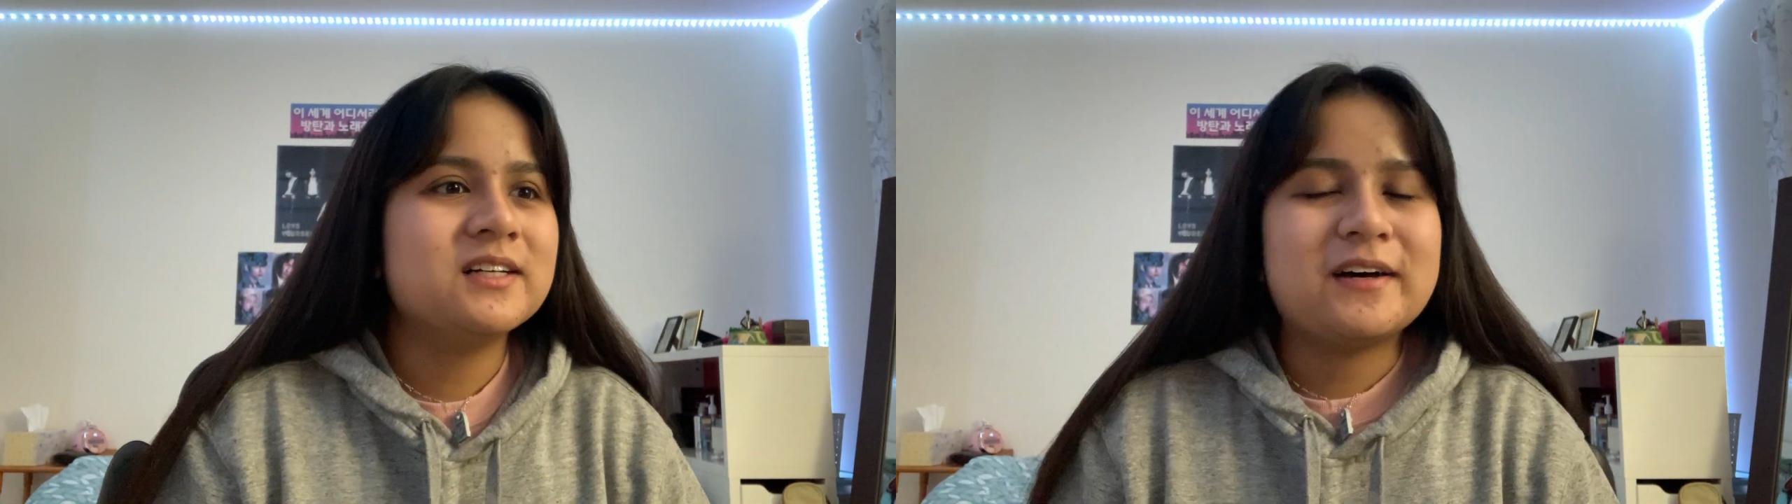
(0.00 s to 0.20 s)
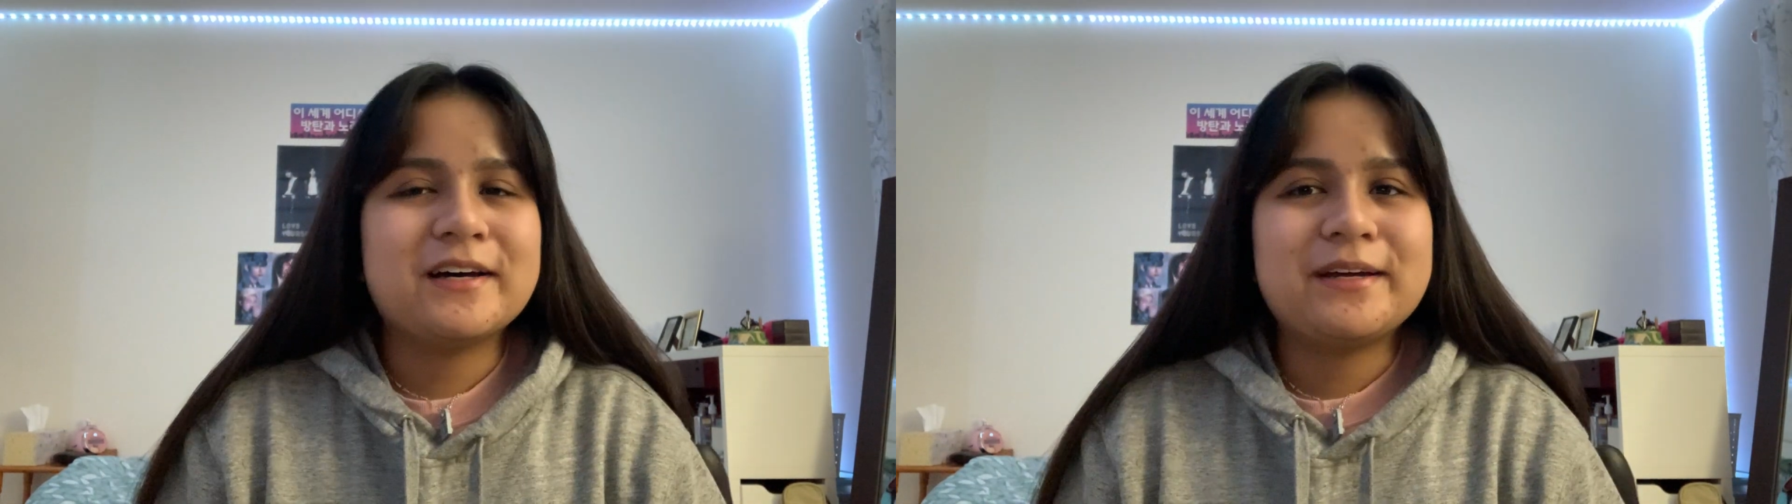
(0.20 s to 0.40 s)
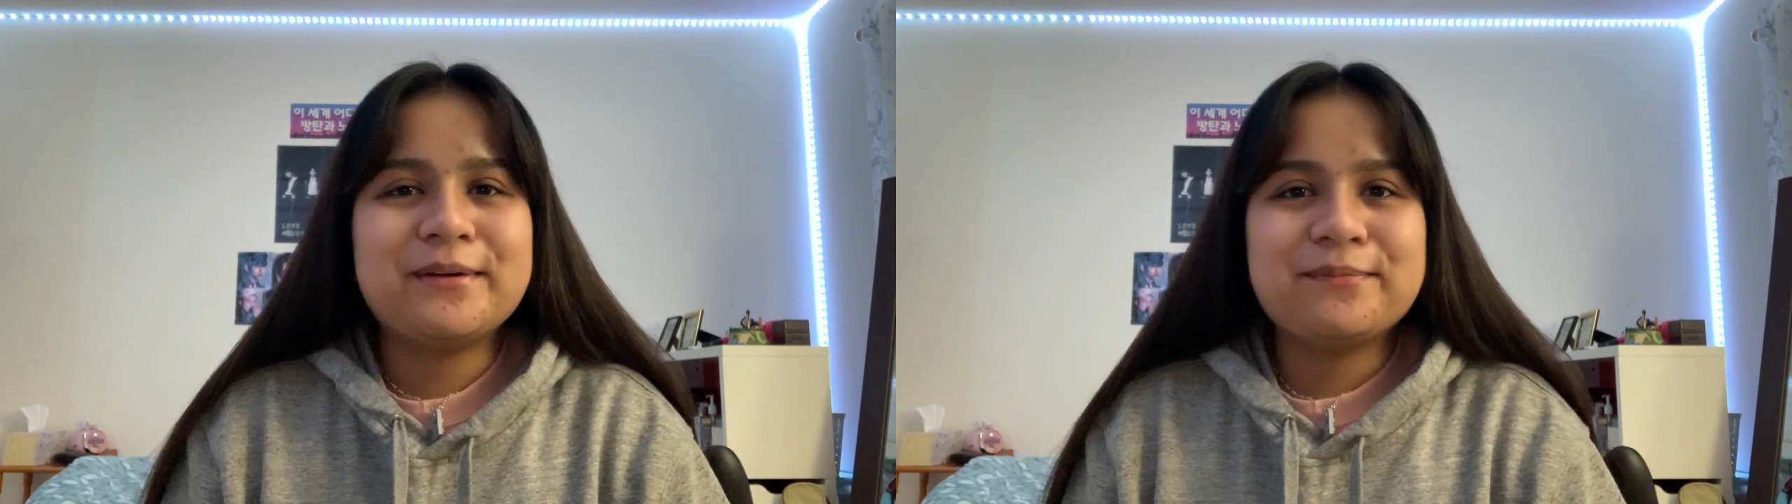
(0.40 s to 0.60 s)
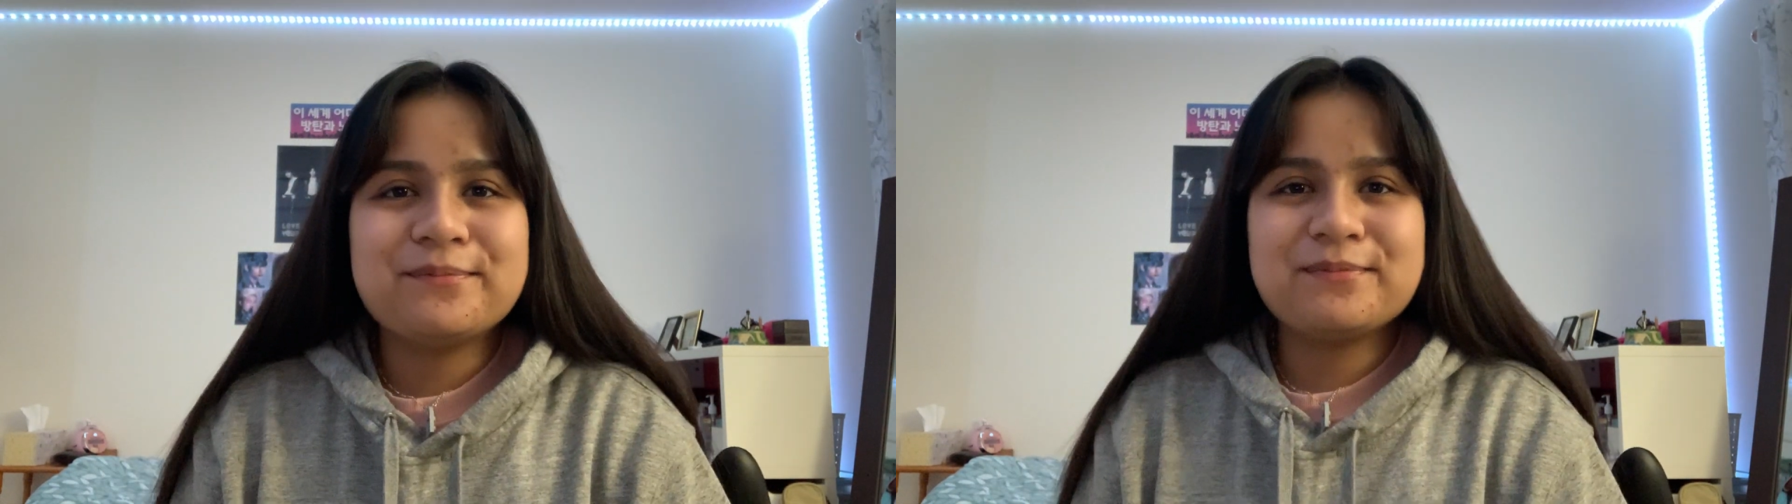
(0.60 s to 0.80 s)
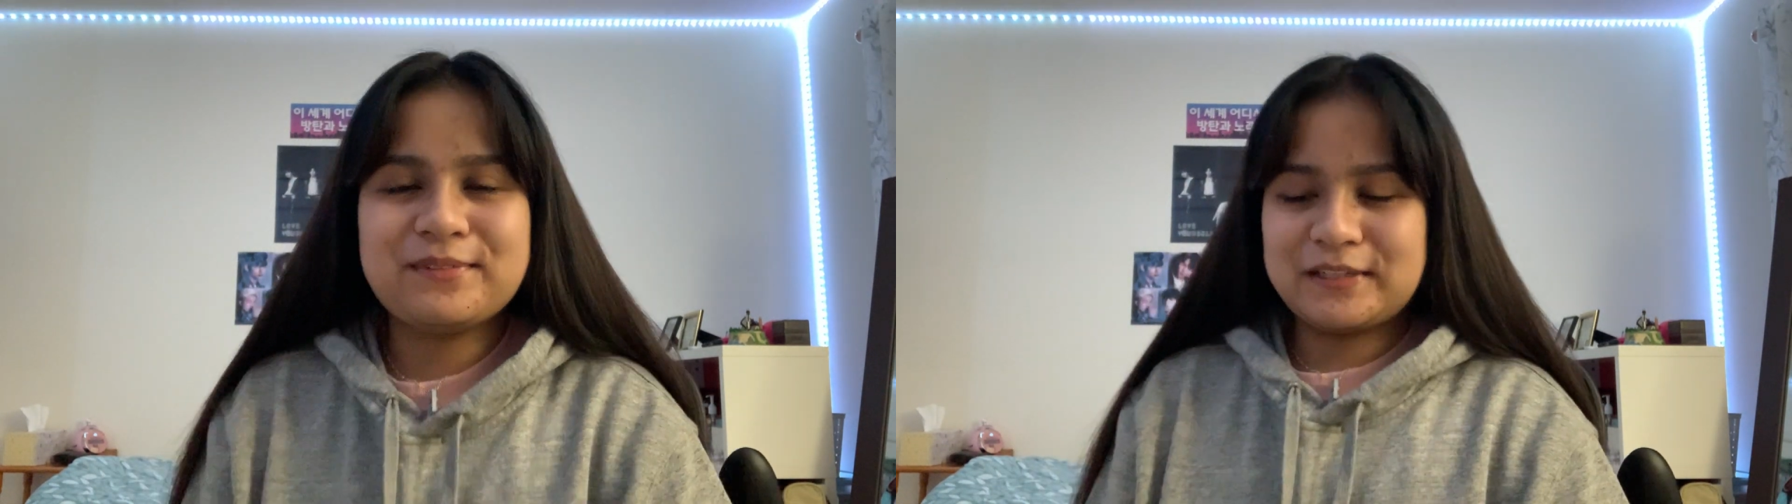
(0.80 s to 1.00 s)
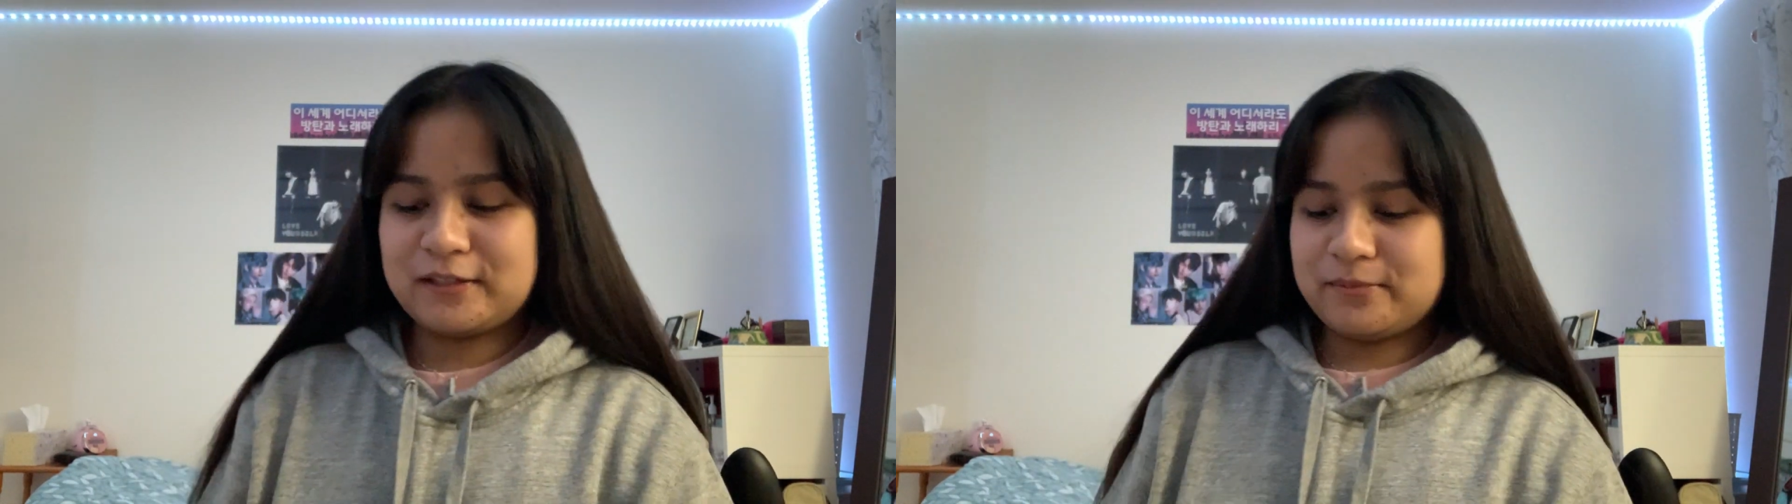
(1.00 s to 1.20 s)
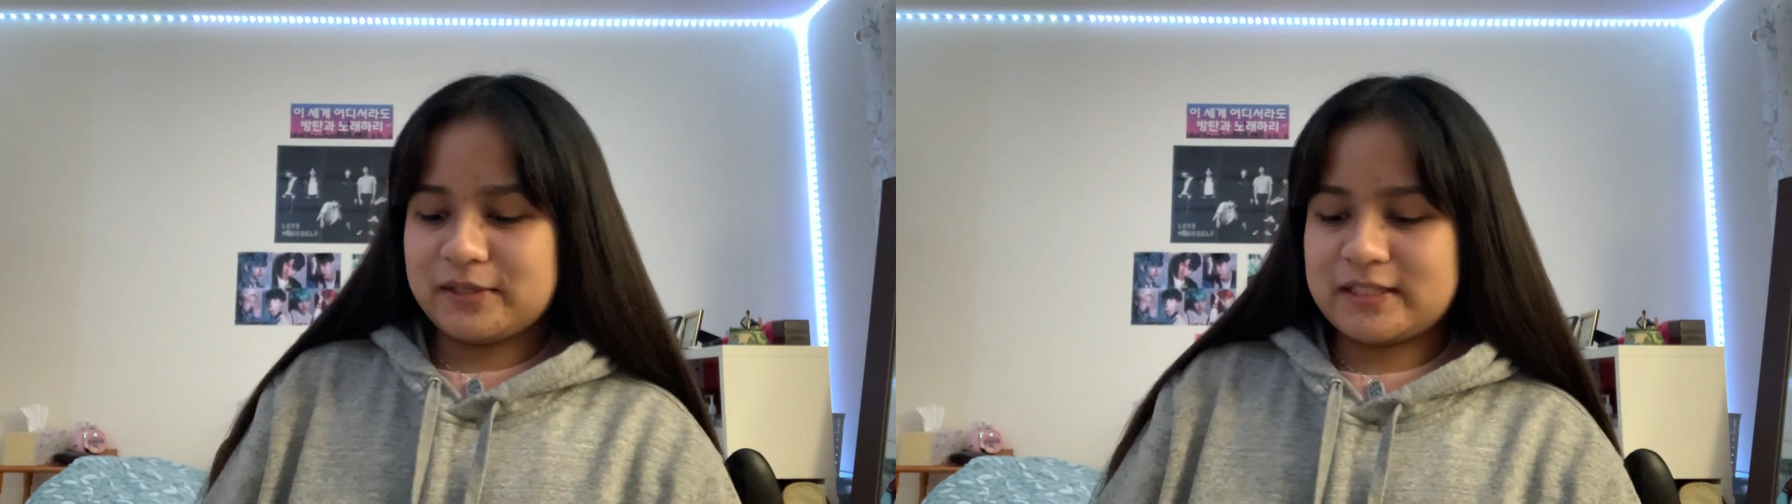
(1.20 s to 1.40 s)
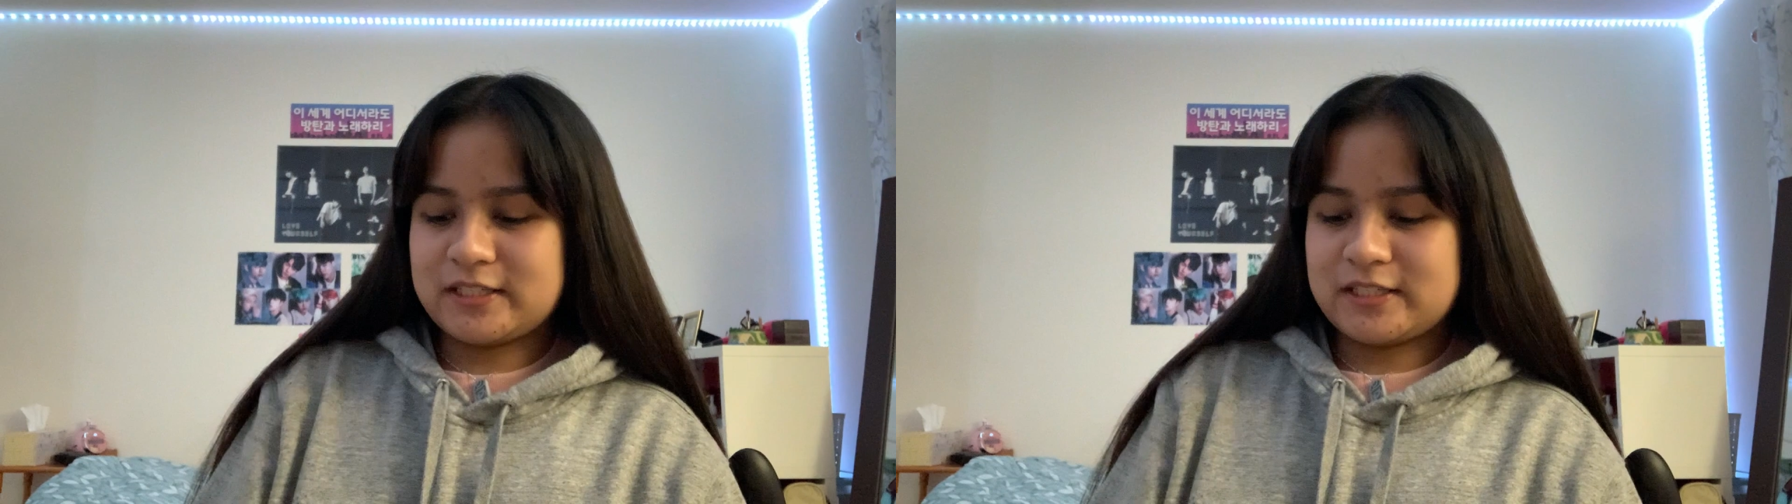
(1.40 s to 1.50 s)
I'm gonna be on